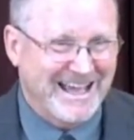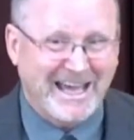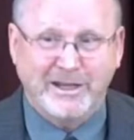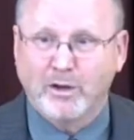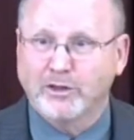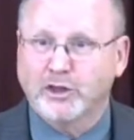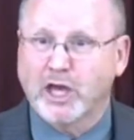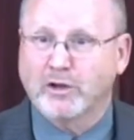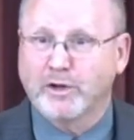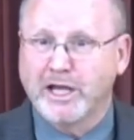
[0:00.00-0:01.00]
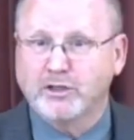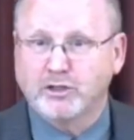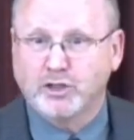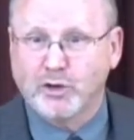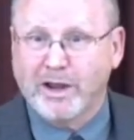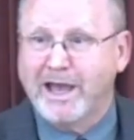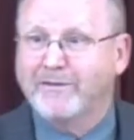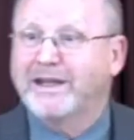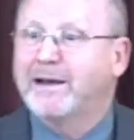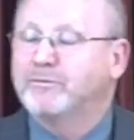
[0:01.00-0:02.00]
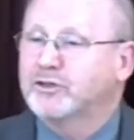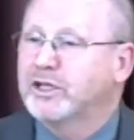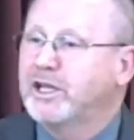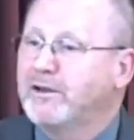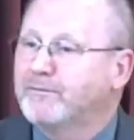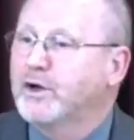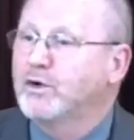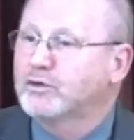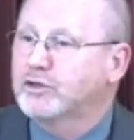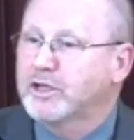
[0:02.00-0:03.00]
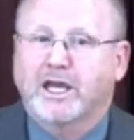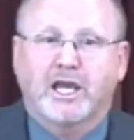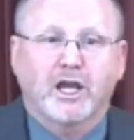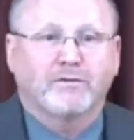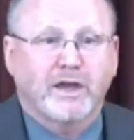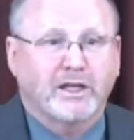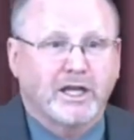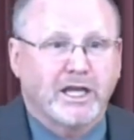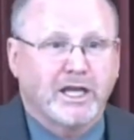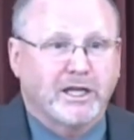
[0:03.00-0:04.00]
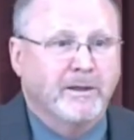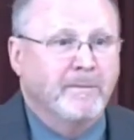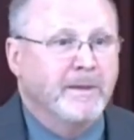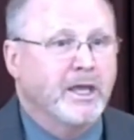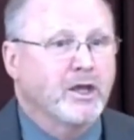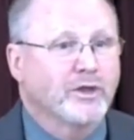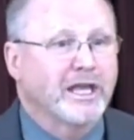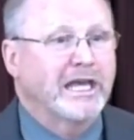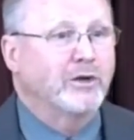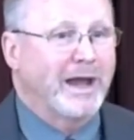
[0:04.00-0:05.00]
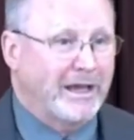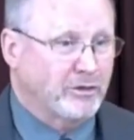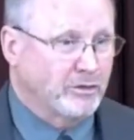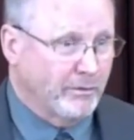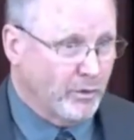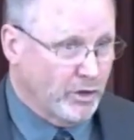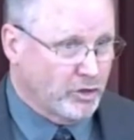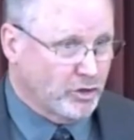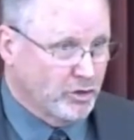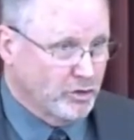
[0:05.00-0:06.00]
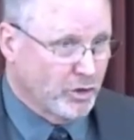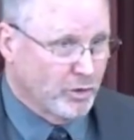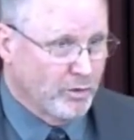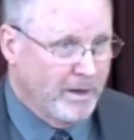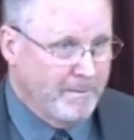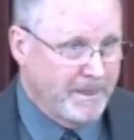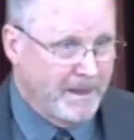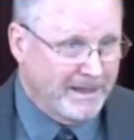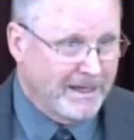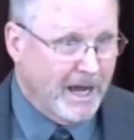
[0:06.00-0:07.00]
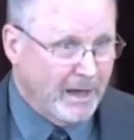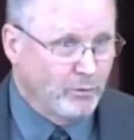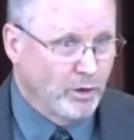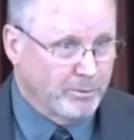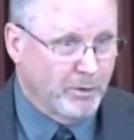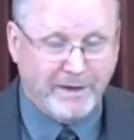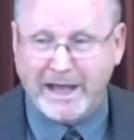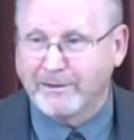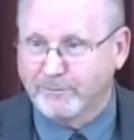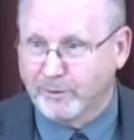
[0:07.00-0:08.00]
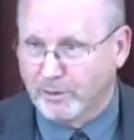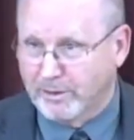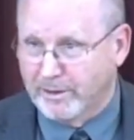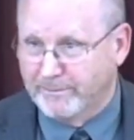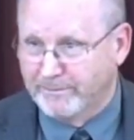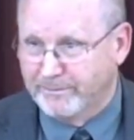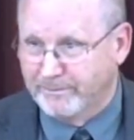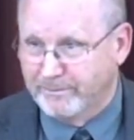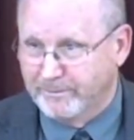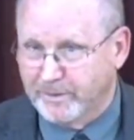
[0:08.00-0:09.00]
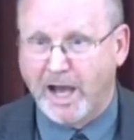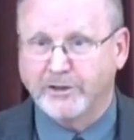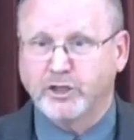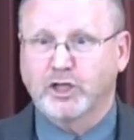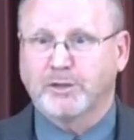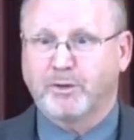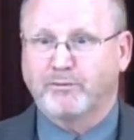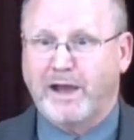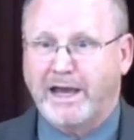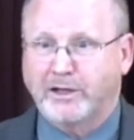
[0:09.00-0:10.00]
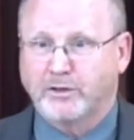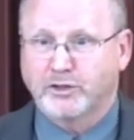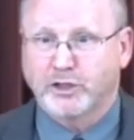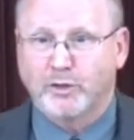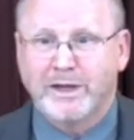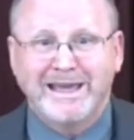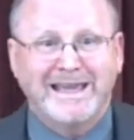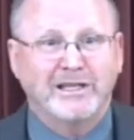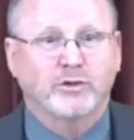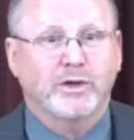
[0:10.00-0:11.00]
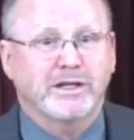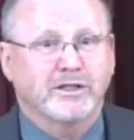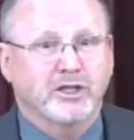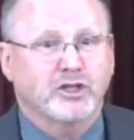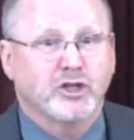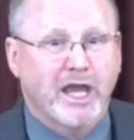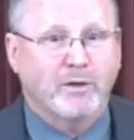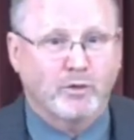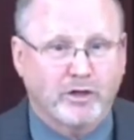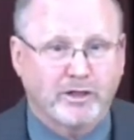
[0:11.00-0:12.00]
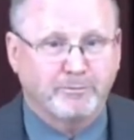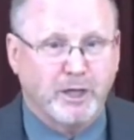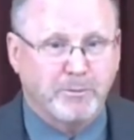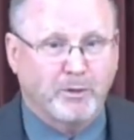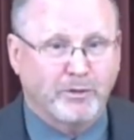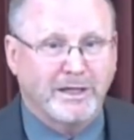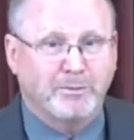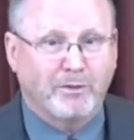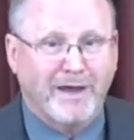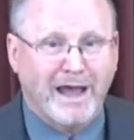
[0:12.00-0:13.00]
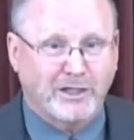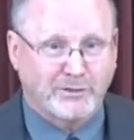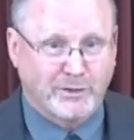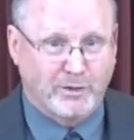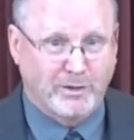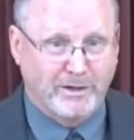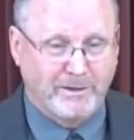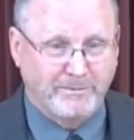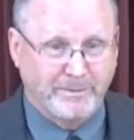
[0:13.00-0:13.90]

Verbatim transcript: I know that there are needs that you have, and I'm sending folks to take care of that need. And here are the interactions of Christians who God will provide for. God's a good provider, and so He created this network of people that He provides for.